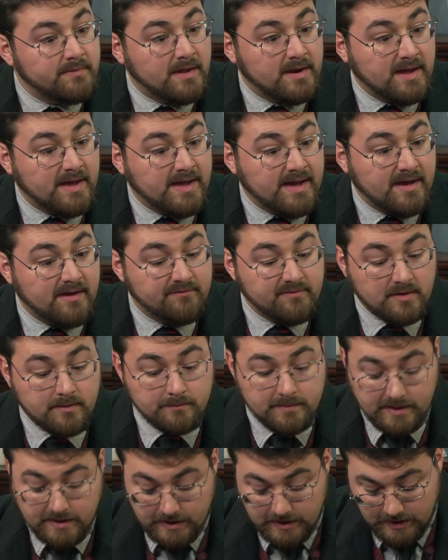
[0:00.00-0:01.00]
I have in
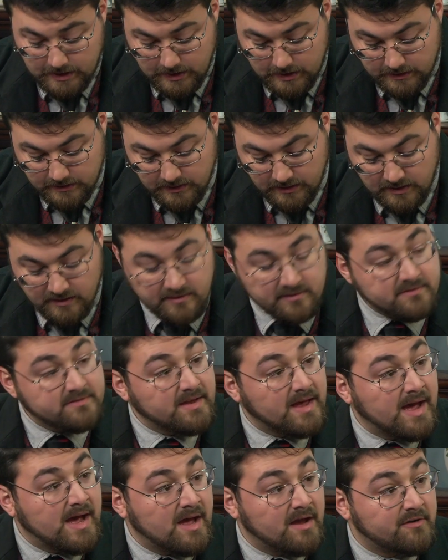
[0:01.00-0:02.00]
my hand is
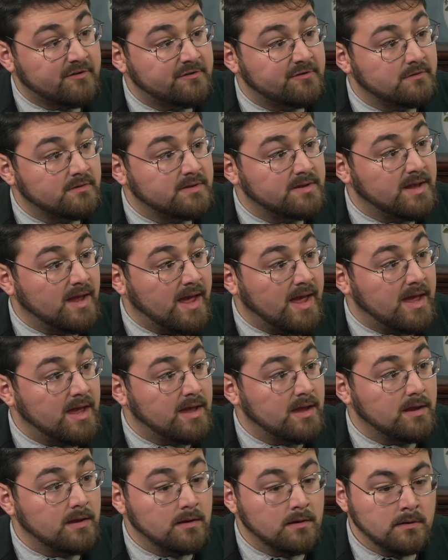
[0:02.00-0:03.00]

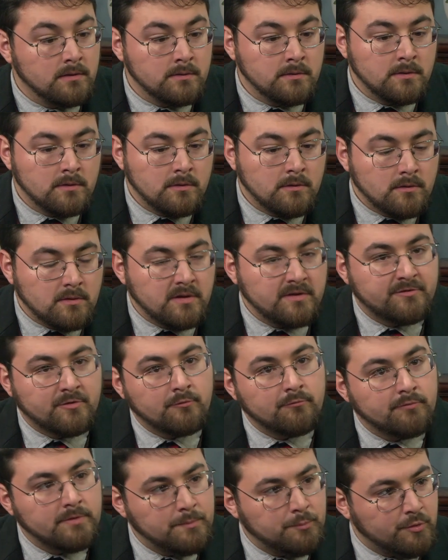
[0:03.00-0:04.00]
actually it's a
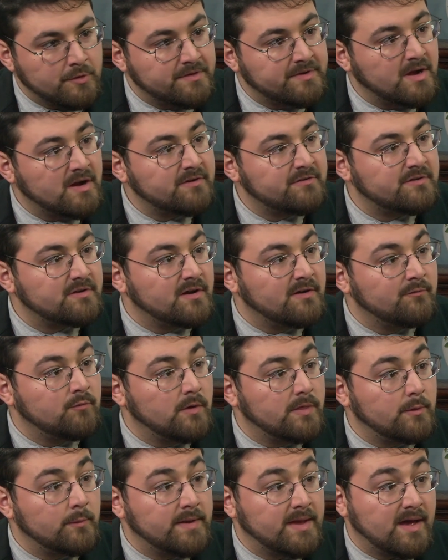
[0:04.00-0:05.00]
reproduction of
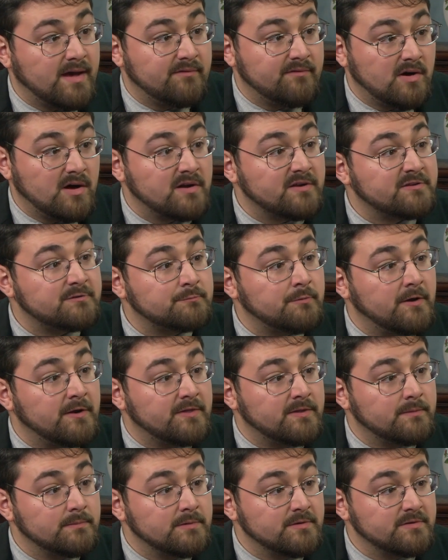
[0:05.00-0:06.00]
one that we have on display at
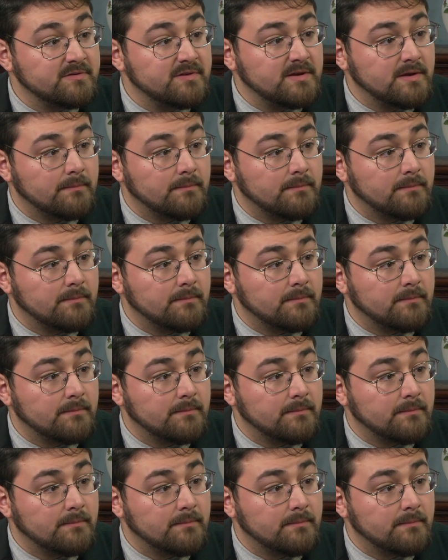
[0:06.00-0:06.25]
the museum.